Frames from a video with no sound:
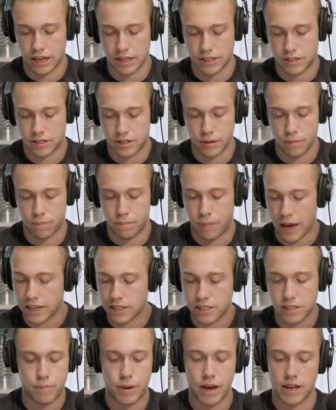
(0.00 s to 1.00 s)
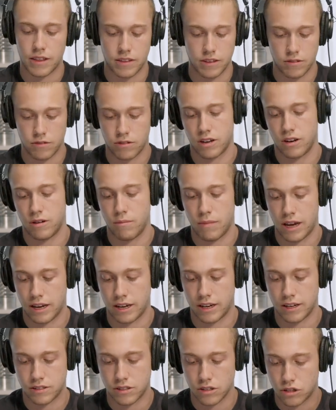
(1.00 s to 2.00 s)
the best bet that you're going to
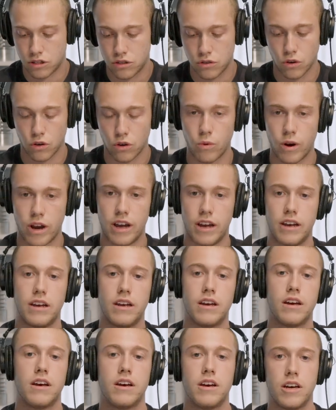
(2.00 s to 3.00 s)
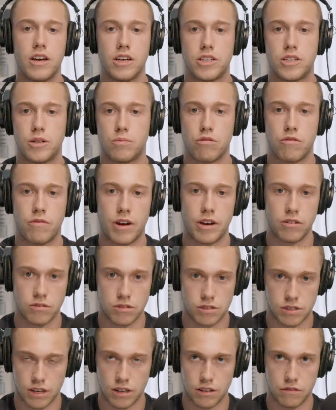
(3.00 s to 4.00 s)
make. It's a sure way to prevent
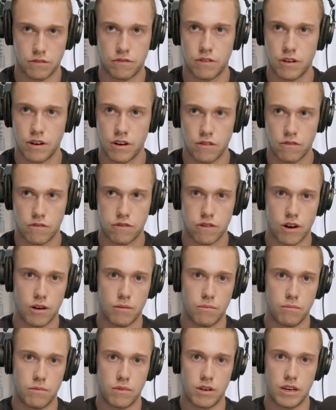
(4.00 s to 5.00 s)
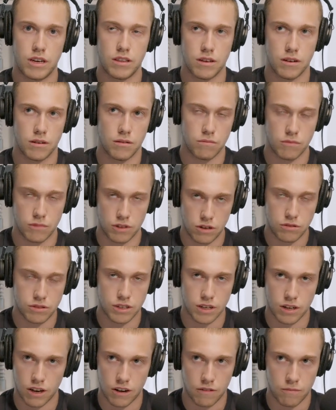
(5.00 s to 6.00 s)
yourself from either
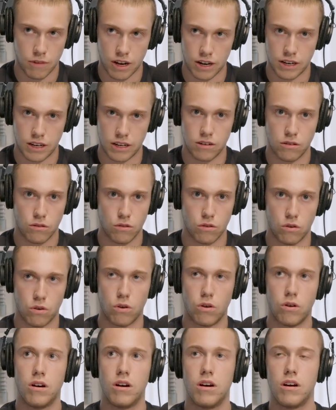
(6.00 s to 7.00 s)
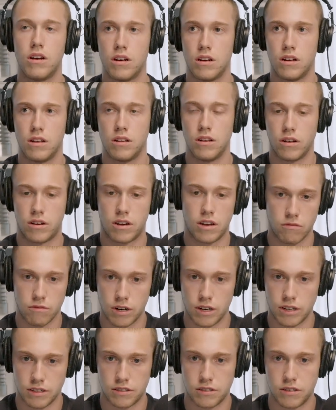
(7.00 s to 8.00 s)
losing a lot of money or looking
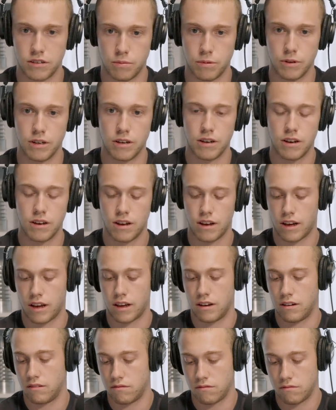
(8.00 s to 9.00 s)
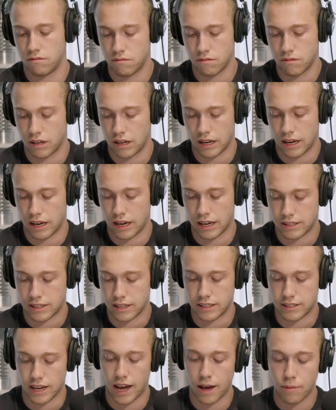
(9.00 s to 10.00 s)
really stupid. And
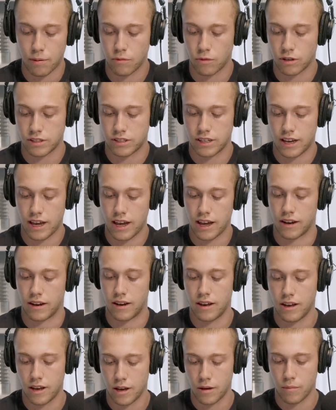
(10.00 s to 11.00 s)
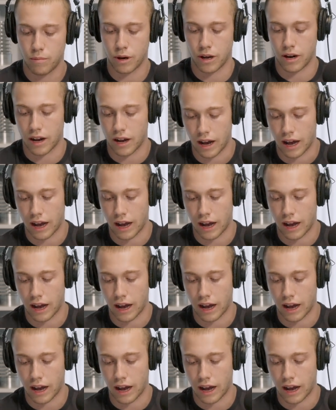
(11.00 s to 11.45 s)
it's happened once again. But